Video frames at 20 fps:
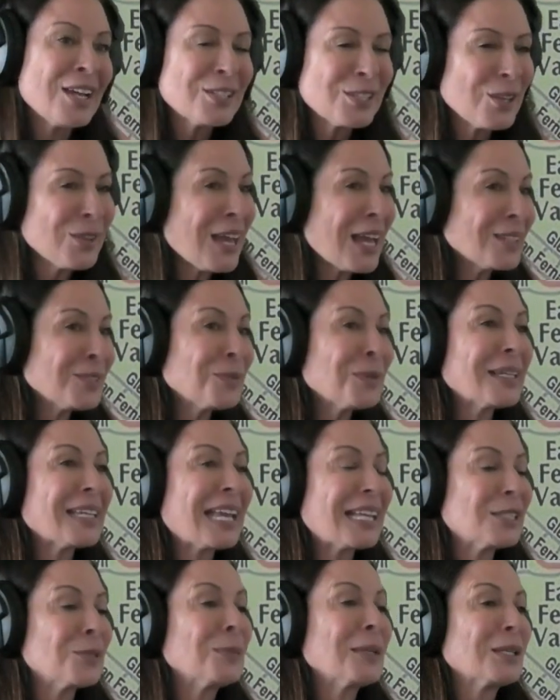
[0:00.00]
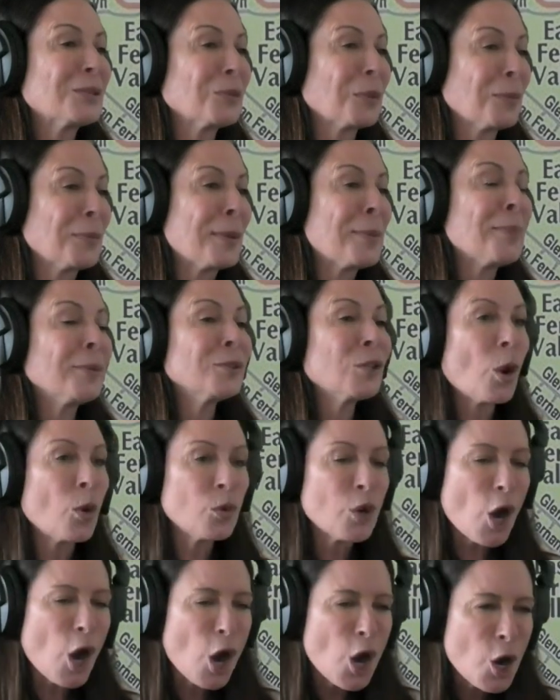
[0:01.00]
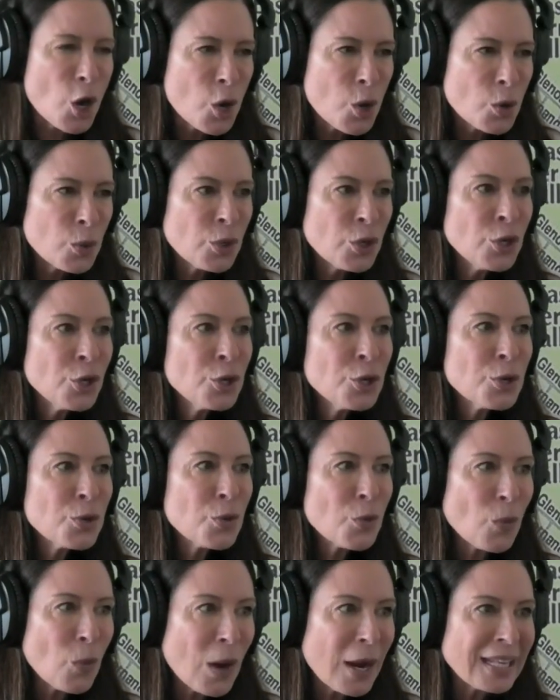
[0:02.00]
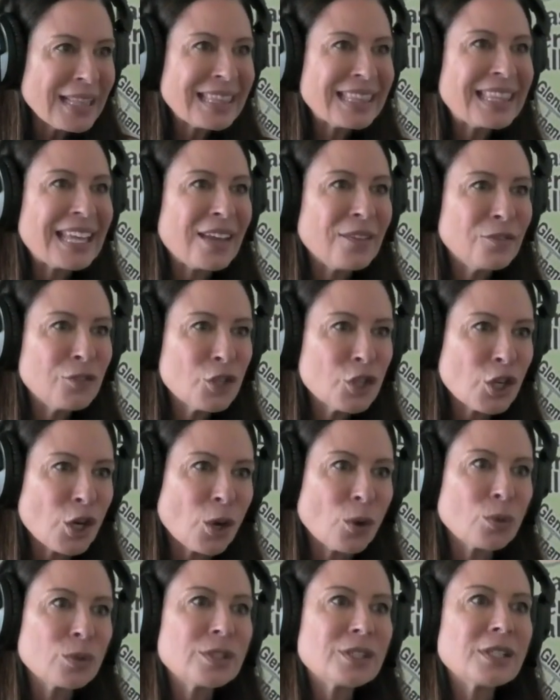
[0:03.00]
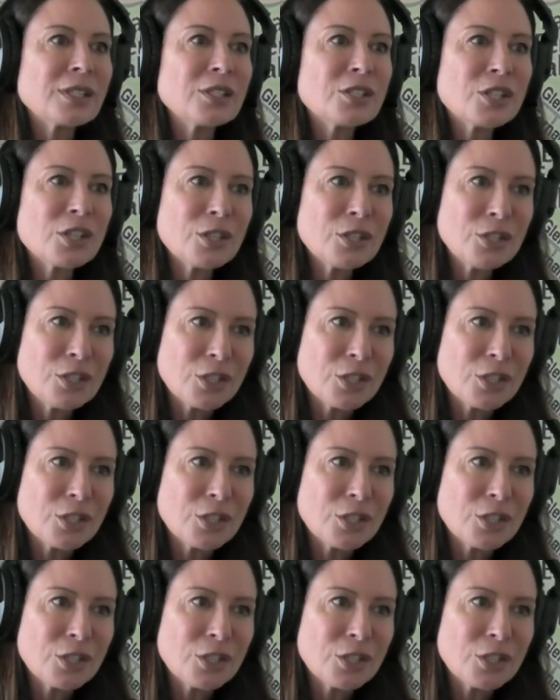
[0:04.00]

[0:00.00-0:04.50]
So that's what gets me, is when people don't own what they've chosen to